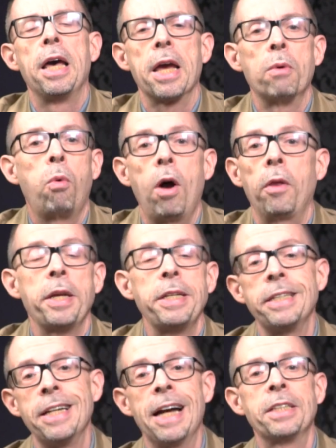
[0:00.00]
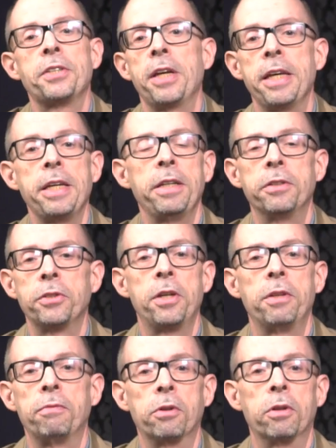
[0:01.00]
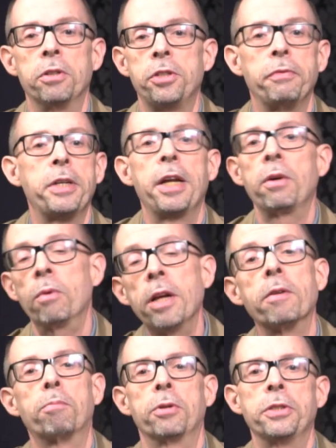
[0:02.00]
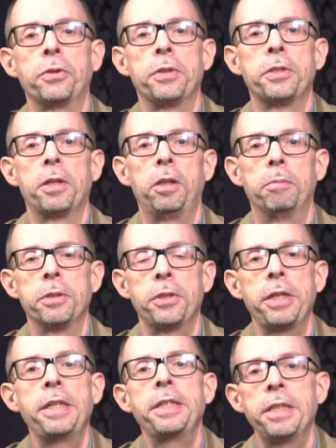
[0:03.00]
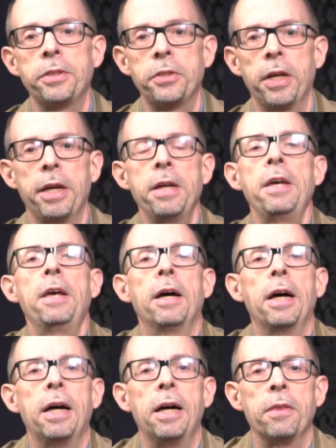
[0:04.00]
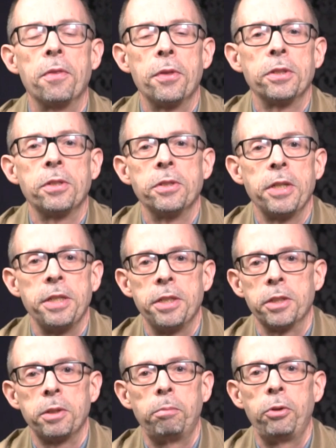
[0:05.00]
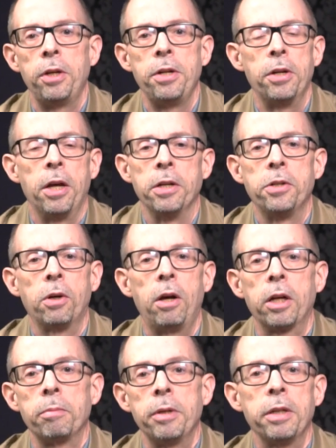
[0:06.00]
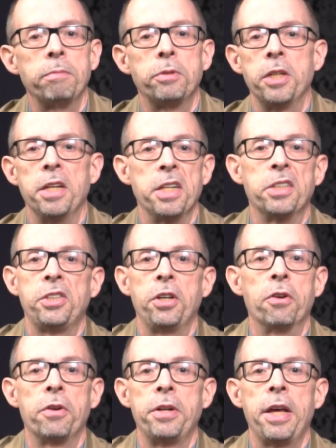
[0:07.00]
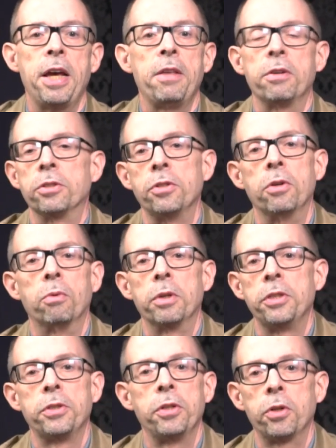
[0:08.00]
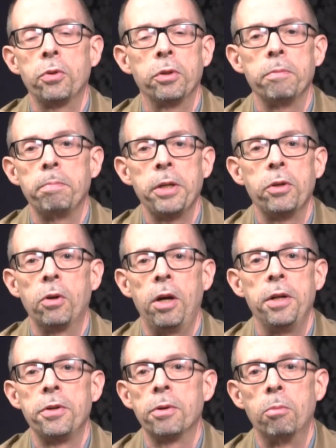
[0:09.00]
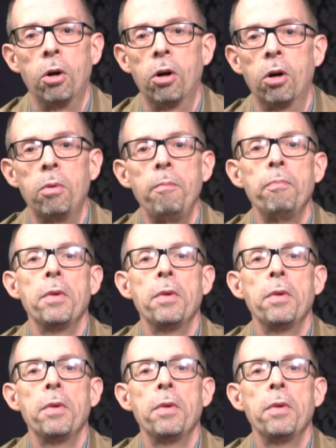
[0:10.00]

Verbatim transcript: And while he did not say he is on the verge of getting rid of priestly celibacy, he did say that this is a discipline, not a dogma. He said it's here today, there's no reason it couldn't be gone tomorrow.